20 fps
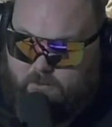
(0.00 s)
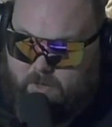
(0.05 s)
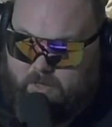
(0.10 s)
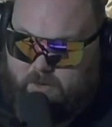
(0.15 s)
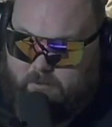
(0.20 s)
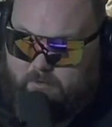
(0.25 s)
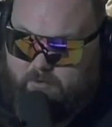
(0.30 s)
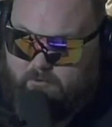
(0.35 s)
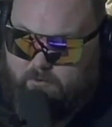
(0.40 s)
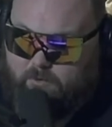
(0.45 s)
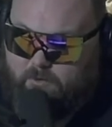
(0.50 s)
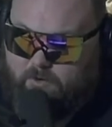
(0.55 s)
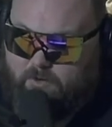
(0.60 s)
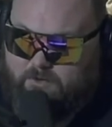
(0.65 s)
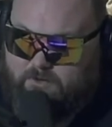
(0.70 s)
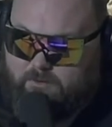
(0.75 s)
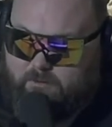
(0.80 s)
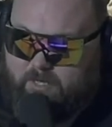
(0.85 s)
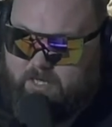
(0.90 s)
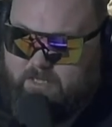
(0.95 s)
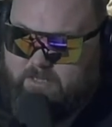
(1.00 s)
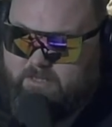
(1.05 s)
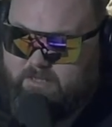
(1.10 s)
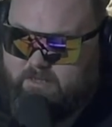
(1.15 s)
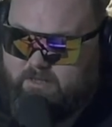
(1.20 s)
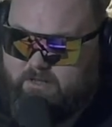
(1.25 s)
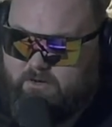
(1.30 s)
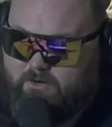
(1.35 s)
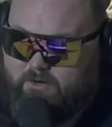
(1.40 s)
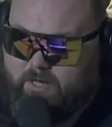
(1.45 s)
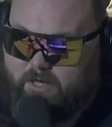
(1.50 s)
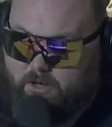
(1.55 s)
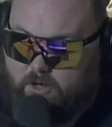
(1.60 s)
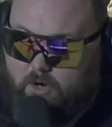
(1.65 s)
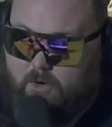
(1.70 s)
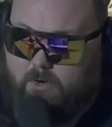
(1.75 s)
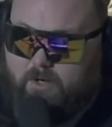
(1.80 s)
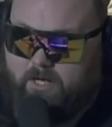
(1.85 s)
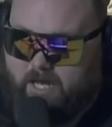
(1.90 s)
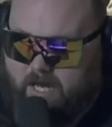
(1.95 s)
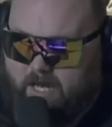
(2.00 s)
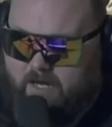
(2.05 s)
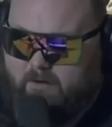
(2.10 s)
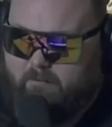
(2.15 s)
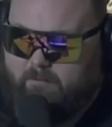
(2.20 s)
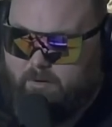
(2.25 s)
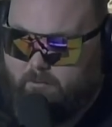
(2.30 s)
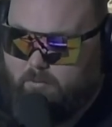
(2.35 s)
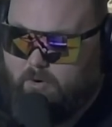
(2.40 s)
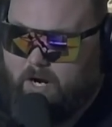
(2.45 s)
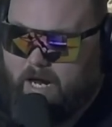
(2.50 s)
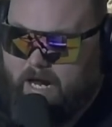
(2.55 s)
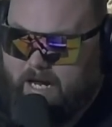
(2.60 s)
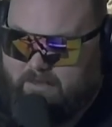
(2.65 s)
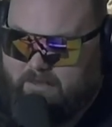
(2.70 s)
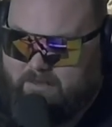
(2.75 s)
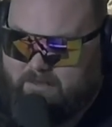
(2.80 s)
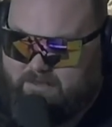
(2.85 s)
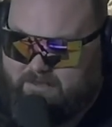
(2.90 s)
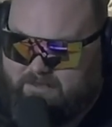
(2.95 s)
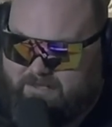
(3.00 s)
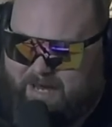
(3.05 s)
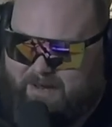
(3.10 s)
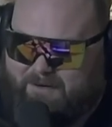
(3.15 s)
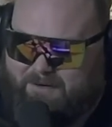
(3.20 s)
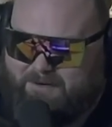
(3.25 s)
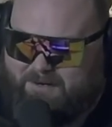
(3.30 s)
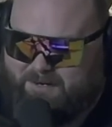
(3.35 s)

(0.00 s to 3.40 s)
before. So basically you go to camp and practice how you're going to